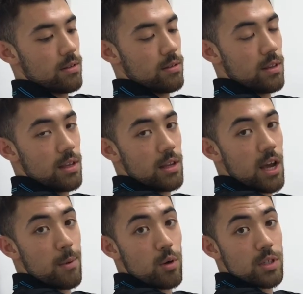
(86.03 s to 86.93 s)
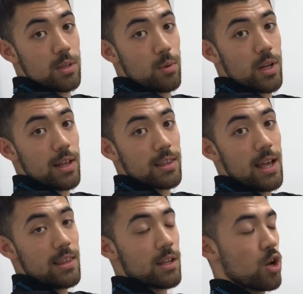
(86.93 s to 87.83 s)
the arm across the body like
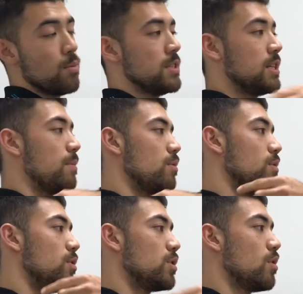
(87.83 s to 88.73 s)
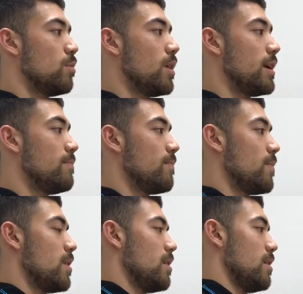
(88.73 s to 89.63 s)
that opens up through the shoulder blade,
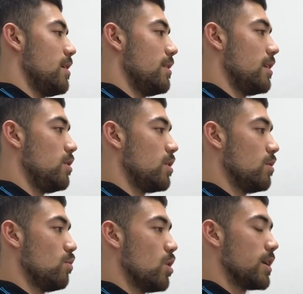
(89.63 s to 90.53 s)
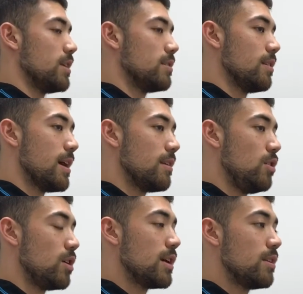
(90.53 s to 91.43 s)
and then you can work into that.
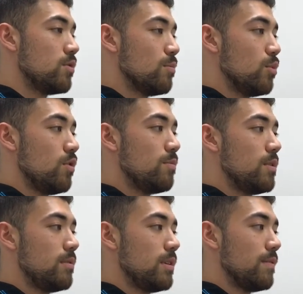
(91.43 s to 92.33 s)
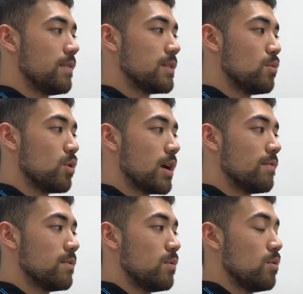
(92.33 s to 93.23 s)
You can either do a movement if that's more
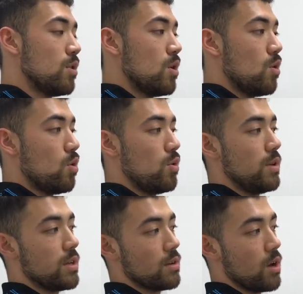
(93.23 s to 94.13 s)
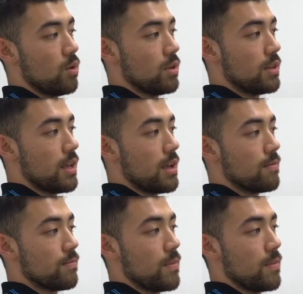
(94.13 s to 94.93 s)
comfortable, or you can hold it there.